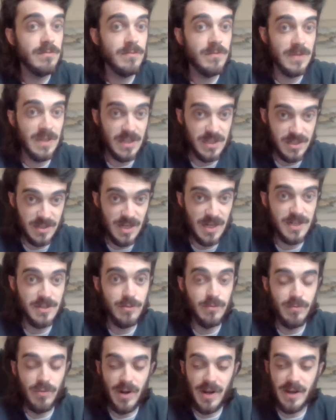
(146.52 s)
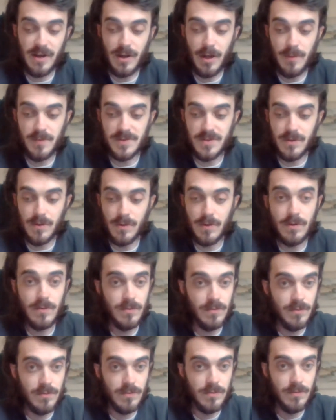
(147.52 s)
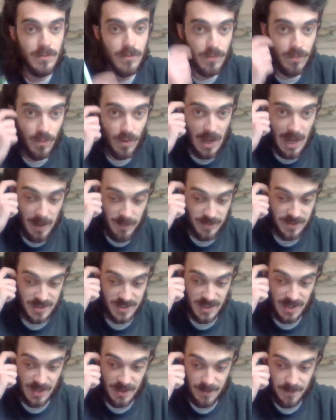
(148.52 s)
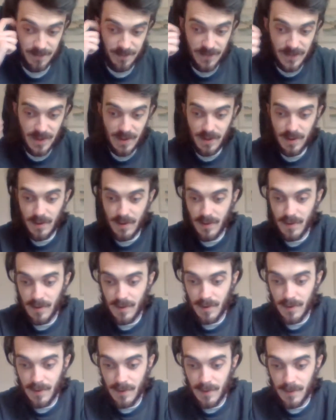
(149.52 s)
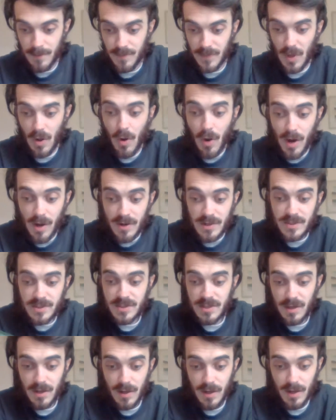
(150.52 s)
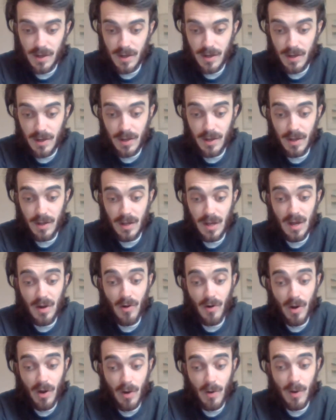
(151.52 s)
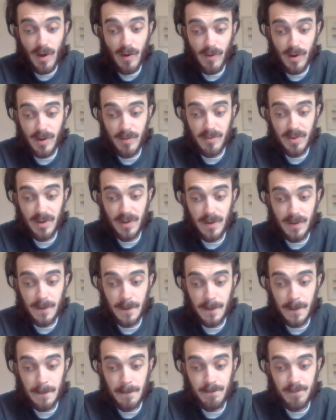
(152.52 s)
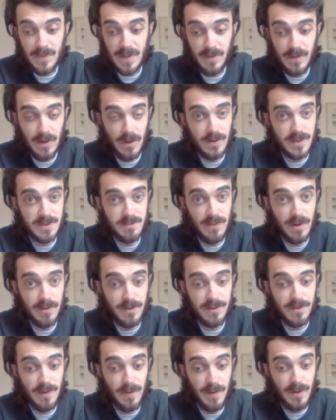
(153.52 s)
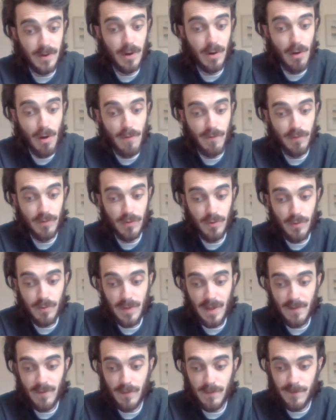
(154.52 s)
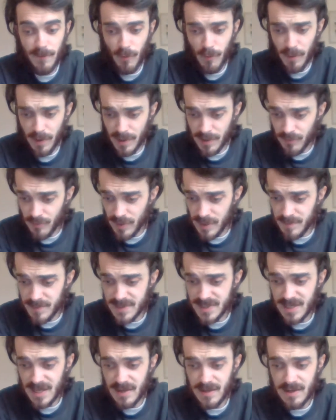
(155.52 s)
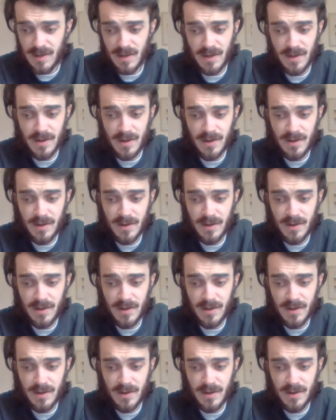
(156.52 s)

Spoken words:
the international break comes along, what happens there. Ireland are higher up in the last month than they are overall. They've got 4.3%, and